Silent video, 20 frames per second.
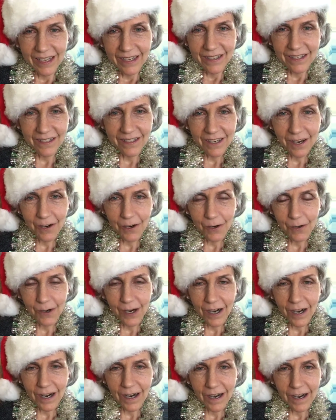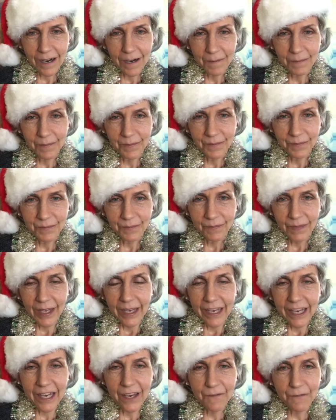So, um,
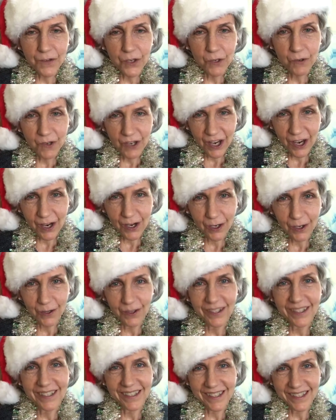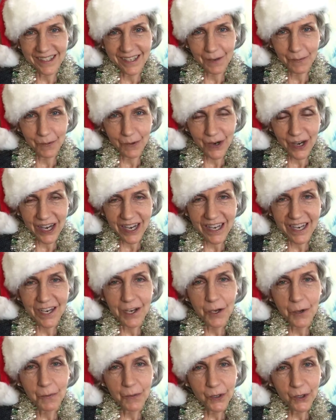if you know
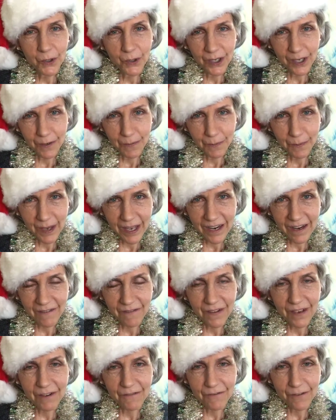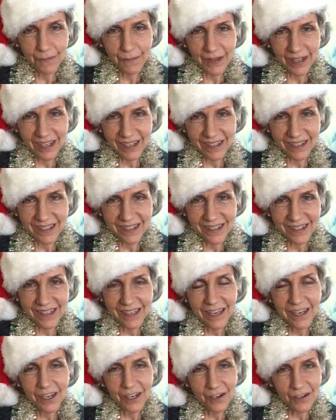someone who could benefit from this,
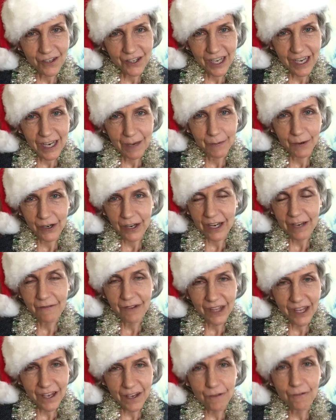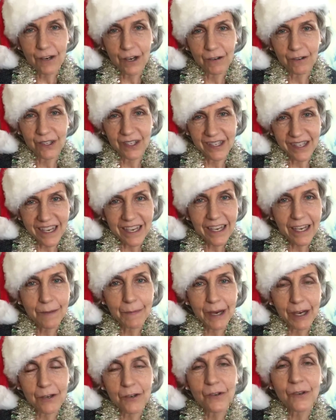your team or anyone that you know is
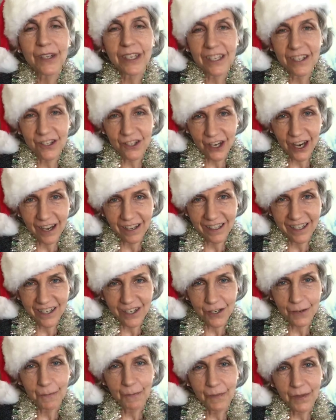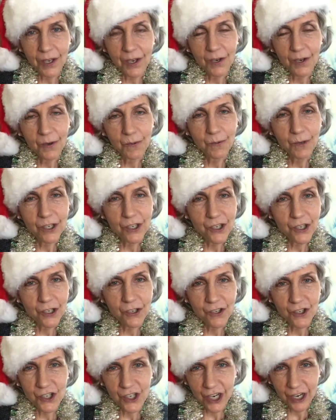thinking about doing a challenge, would
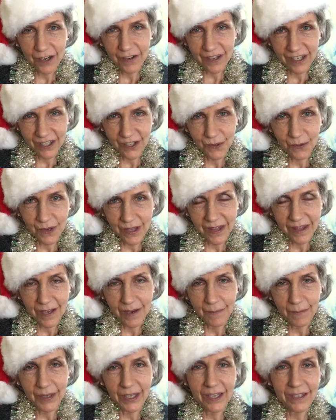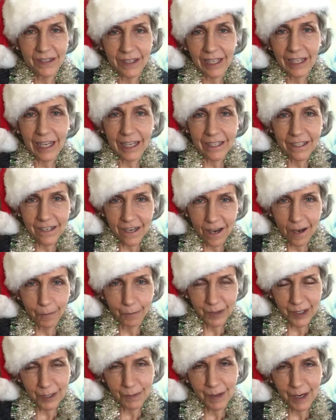you share this with them? Because I'd like to
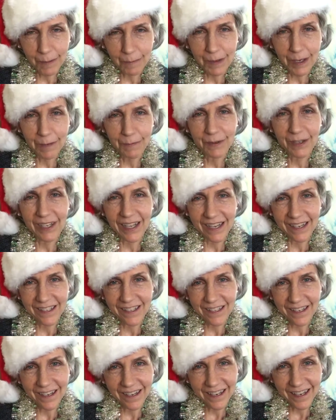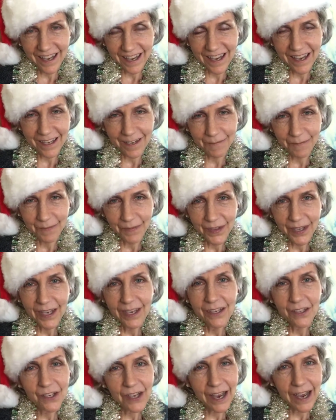help as many people as I can
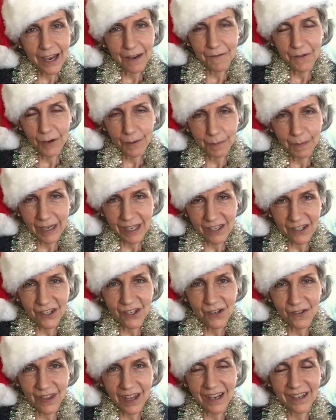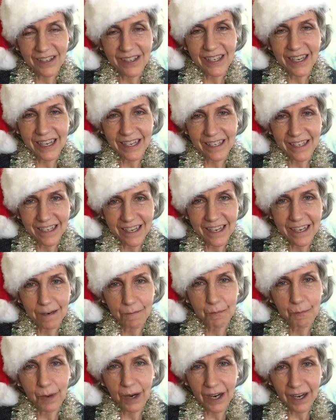to have their best
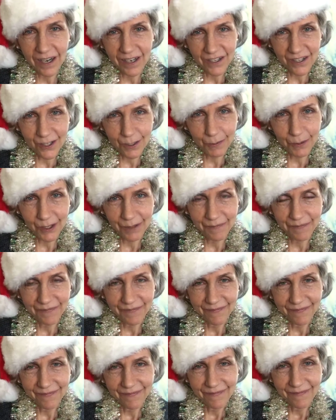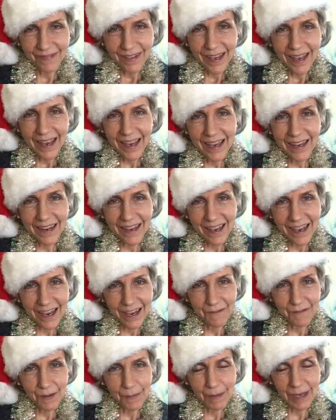2018 possible. And I
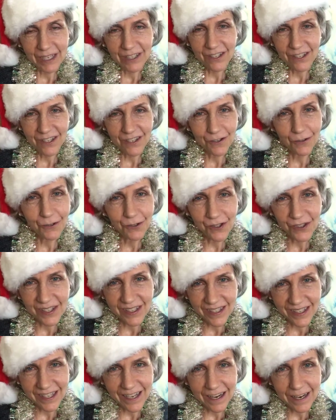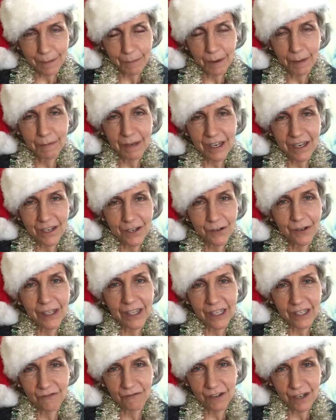have the best tools and setup. I've been
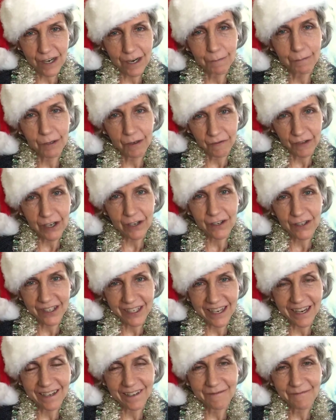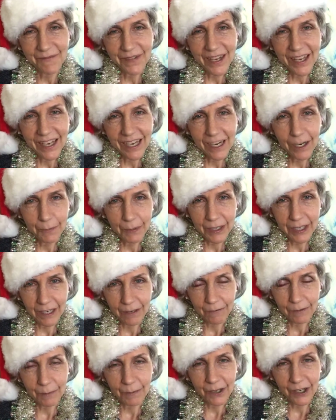doing this for a number of years now, helping network